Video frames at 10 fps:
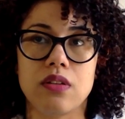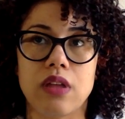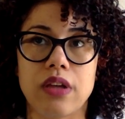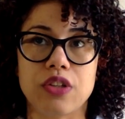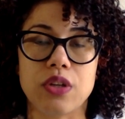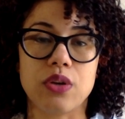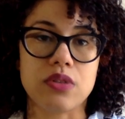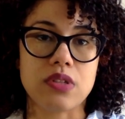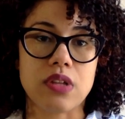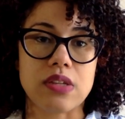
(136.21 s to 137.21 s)
Actually,
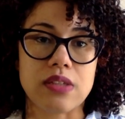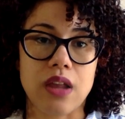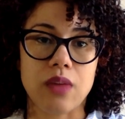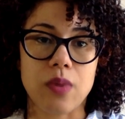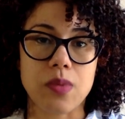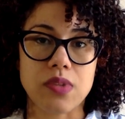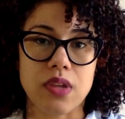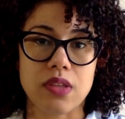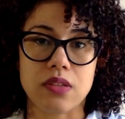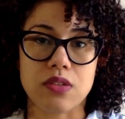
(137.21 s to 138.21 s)
hosting static
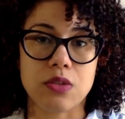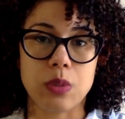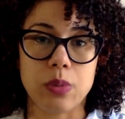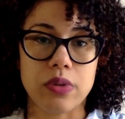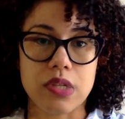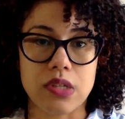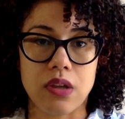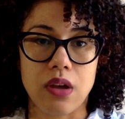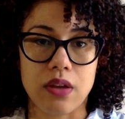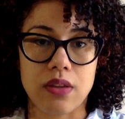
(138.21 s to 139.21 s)
websites is super easy
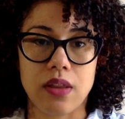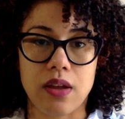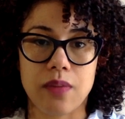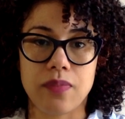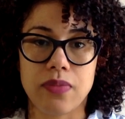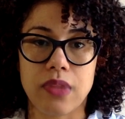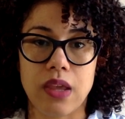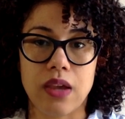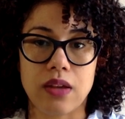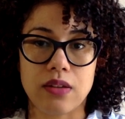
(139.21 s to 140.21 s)
on GitLab,
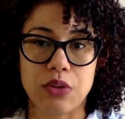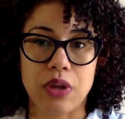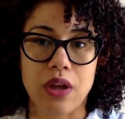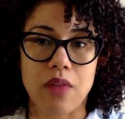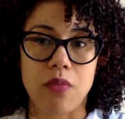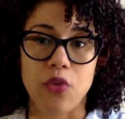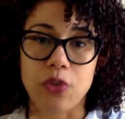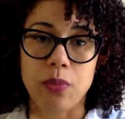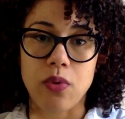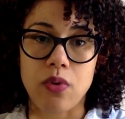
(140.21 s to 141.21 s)
and you can have
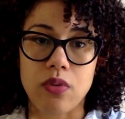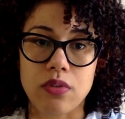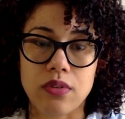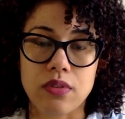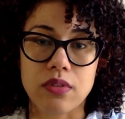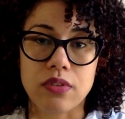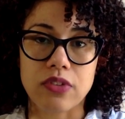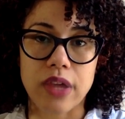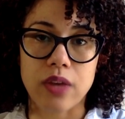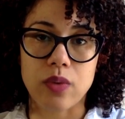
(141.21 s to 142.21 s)
multiple
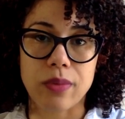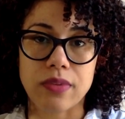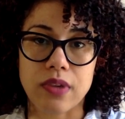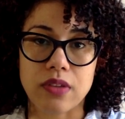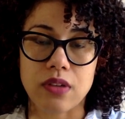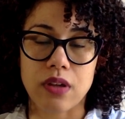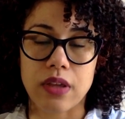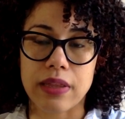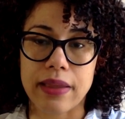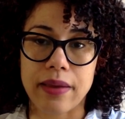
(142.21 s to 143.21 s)
static websites on
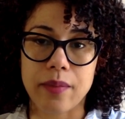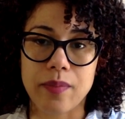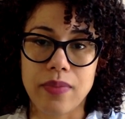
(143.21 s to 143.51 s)
GitLab,